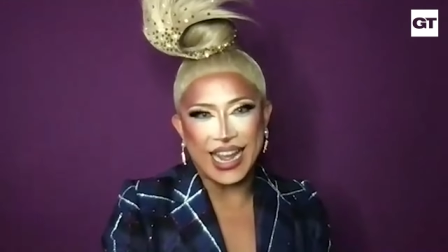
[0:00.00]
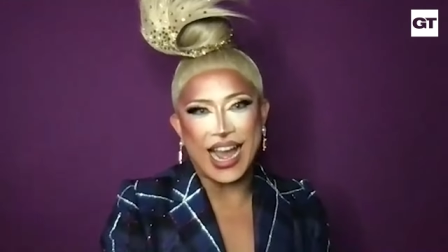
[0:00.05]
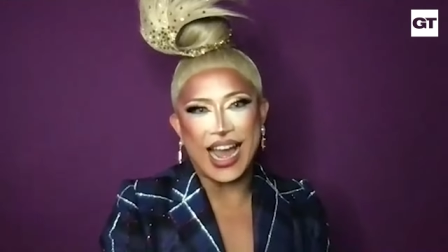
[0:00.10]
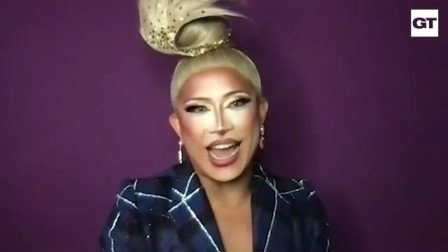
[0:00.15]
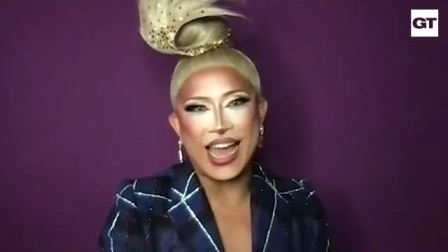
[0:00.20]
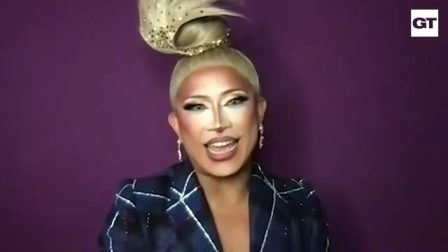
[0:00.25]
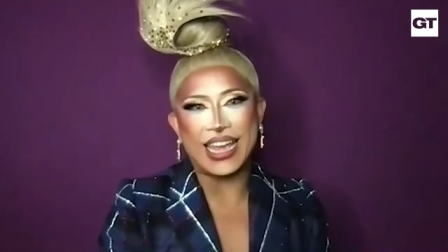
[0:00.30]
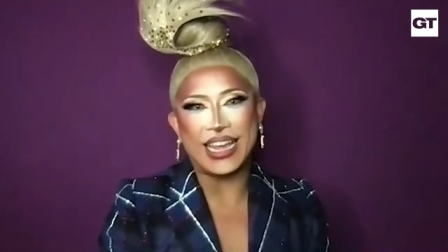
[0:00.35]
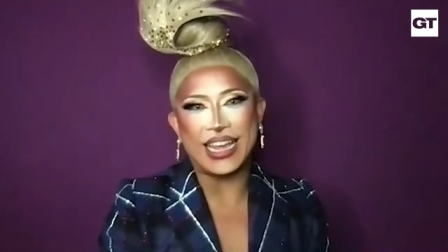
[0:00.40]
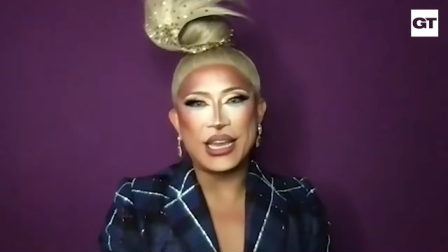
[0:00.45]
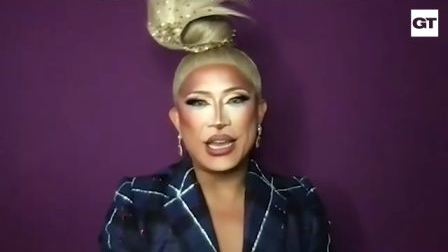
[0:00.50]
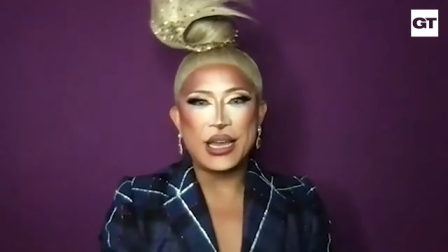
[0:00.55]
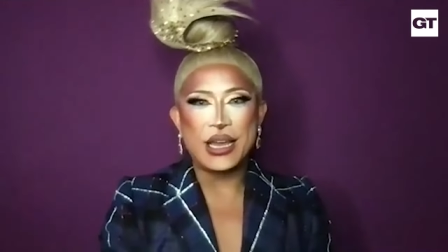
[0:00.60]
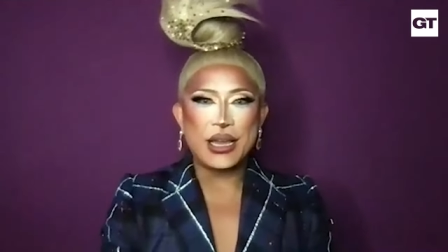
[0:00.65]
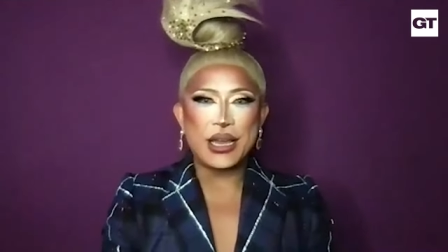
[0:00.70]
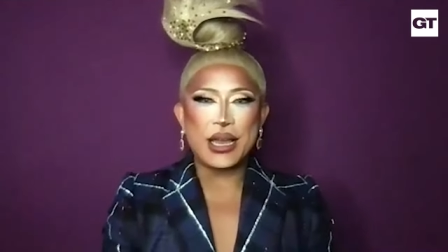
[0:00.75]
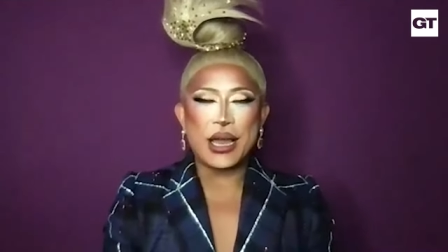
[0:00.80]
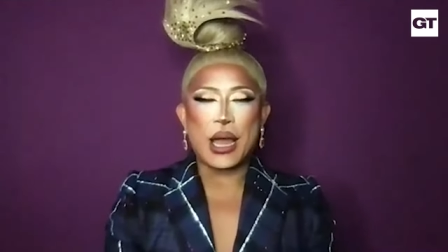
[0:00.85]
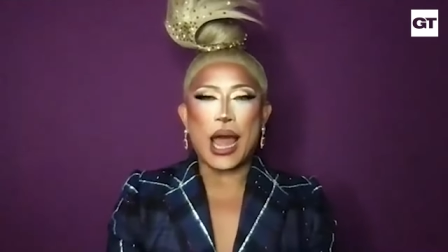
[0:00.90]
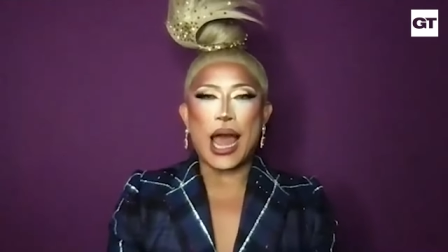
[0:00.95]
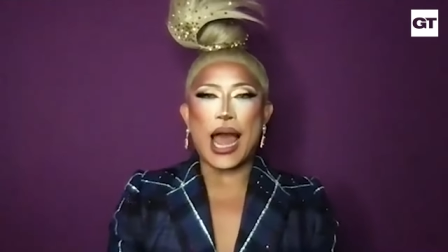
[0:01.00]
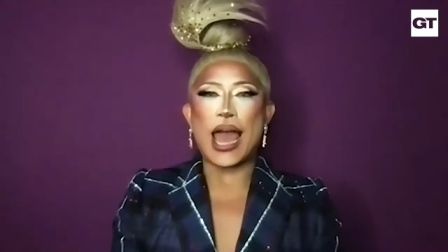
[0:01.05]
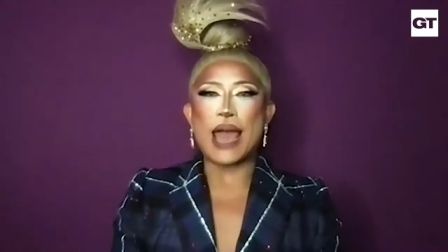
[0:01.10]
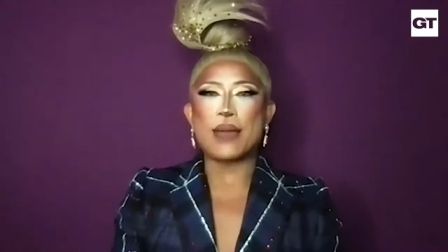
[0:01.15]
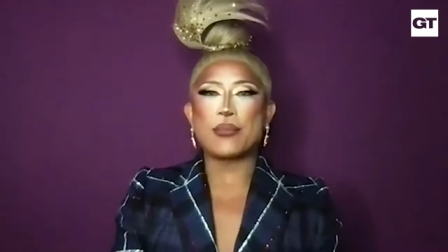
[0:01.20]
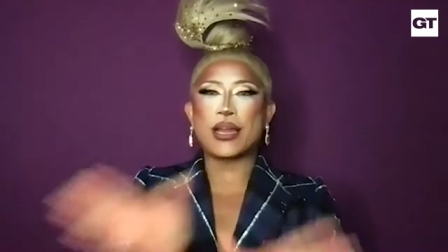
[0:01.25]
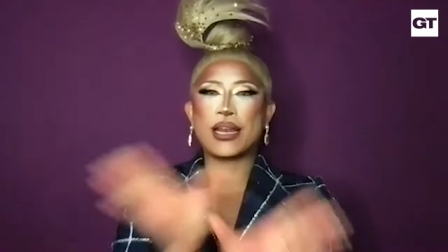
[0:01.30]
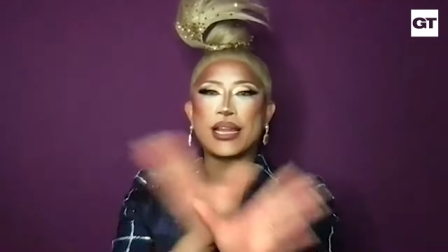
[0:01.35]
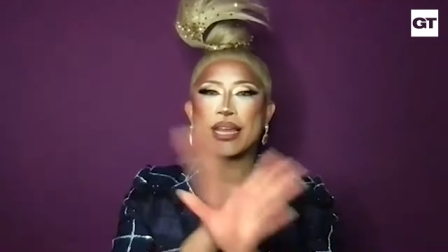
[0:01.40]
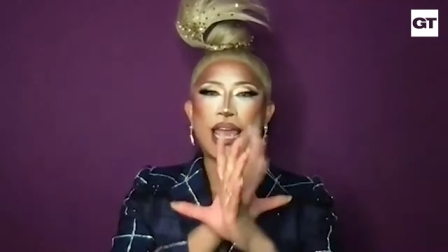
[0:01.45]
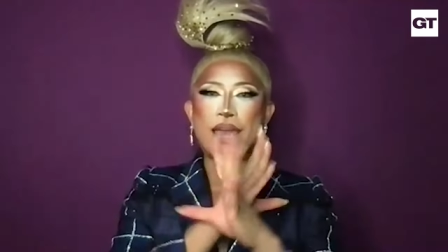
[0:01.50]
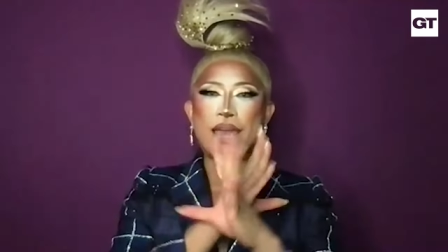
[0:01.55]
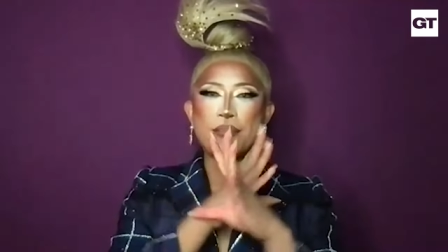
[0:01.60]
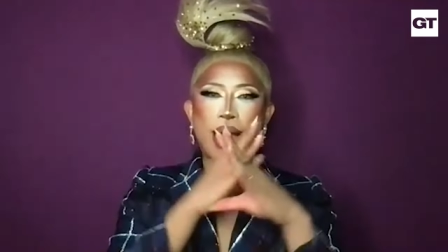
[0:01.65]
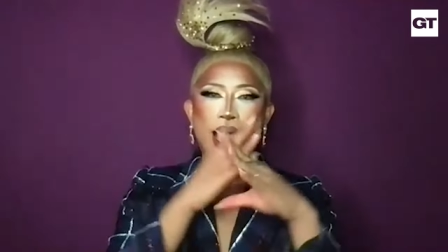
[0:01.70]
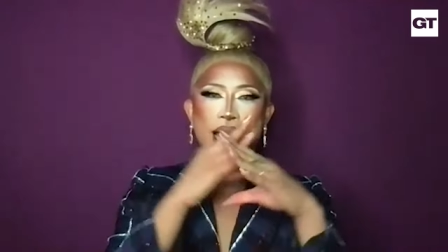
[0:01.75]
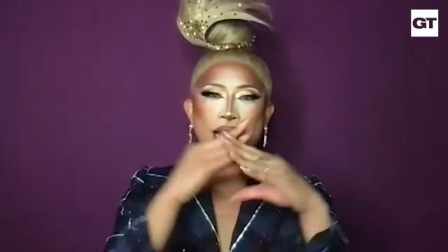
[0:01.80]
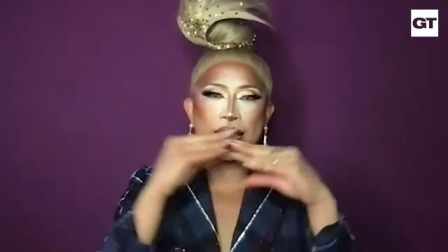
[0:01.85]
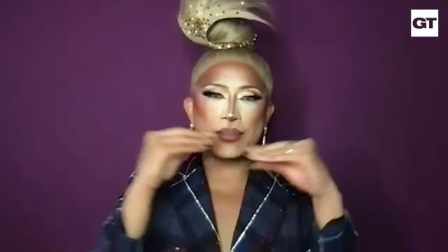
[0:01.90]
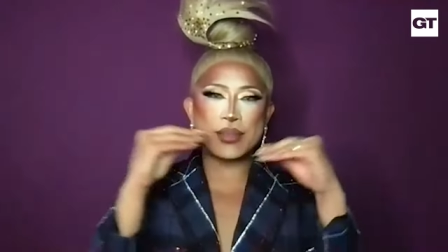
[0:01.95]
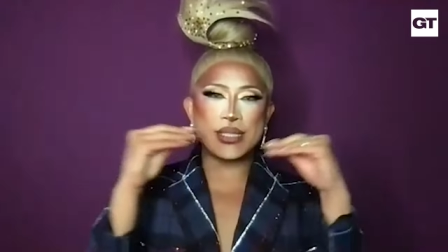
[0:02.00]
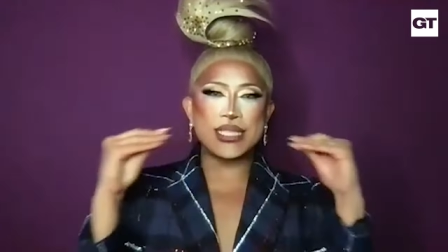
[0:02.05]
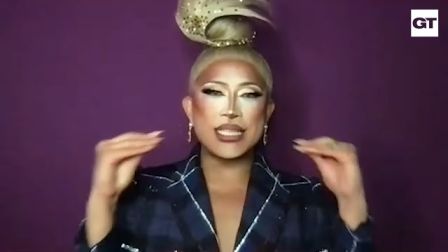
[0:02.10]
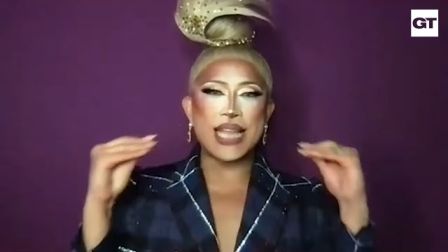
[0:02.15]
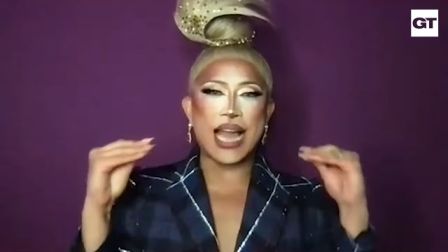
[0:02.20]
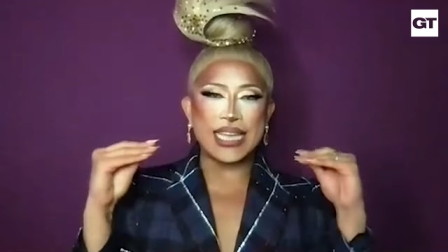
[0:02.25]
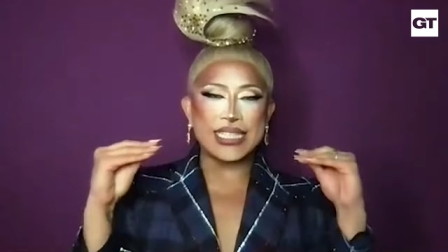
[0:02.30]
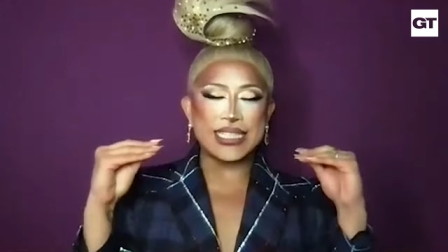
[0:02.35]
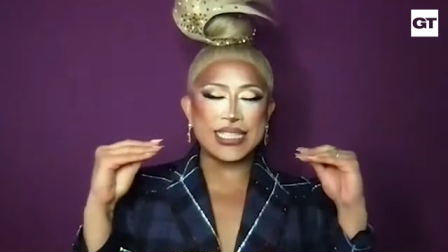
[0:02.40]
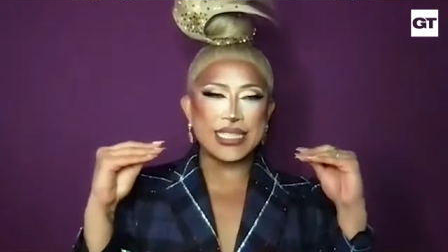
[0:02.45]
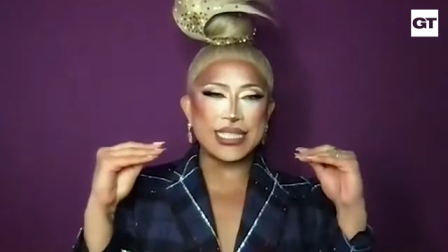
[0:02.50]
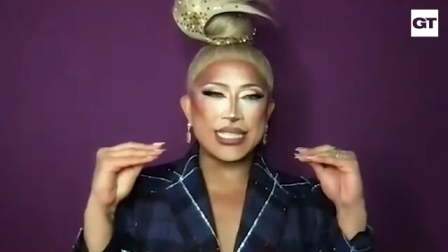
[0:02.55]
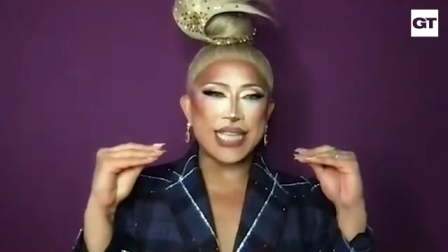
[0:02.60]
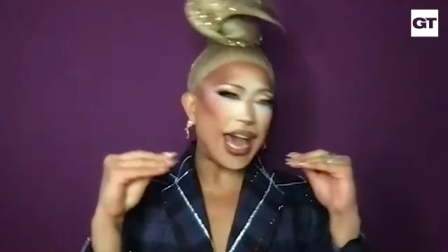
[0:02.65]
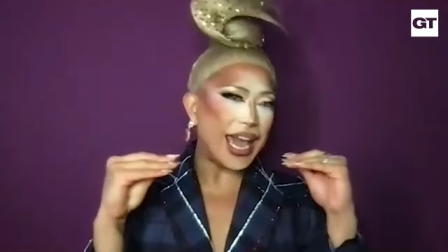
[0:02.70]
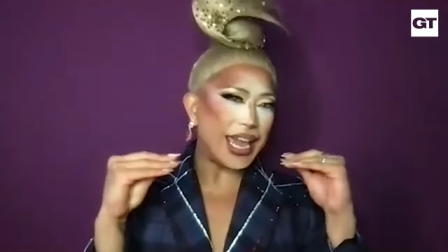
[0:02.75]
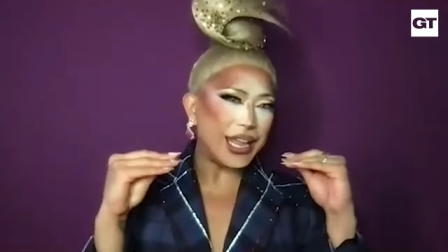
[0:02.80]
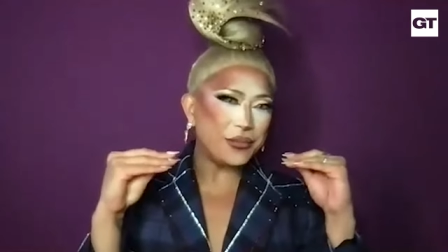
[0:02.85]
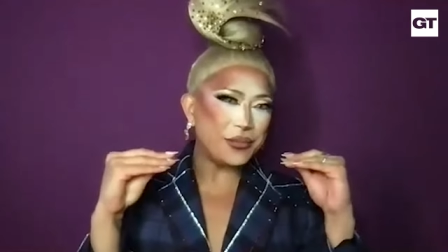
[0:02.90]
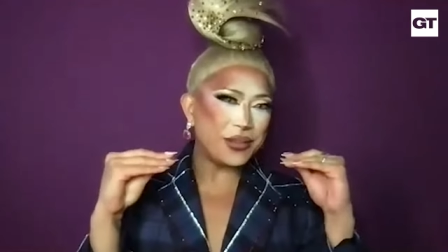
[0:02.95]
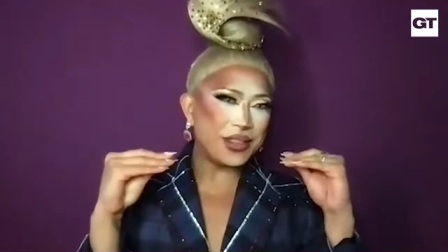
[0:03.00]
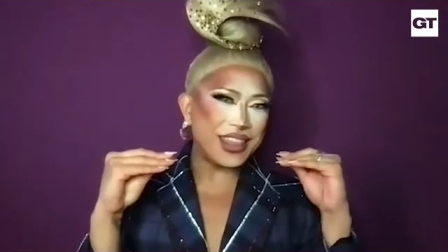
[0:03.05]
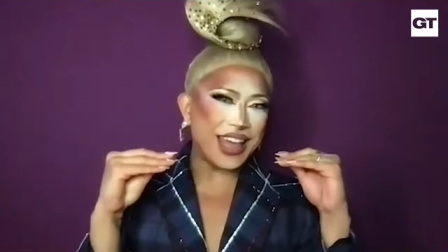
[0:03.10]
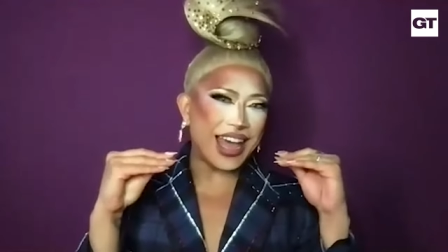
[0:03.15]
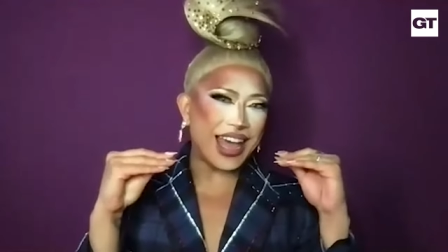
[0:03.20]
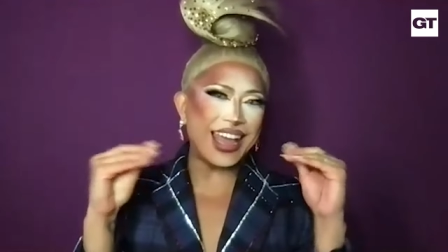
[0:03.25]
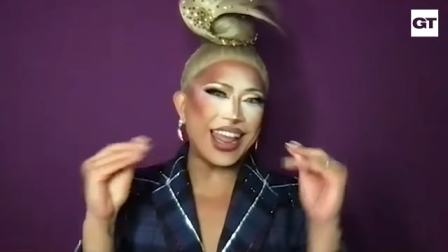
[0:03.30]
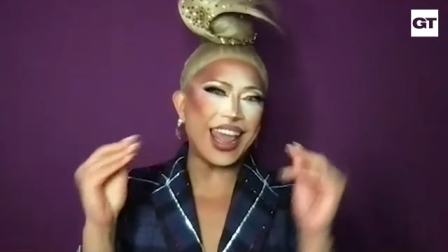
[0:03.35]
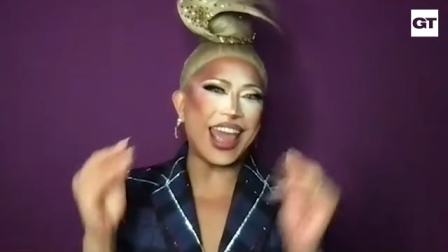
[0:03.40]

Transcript: I'm going to keep my lips nice and tight with that.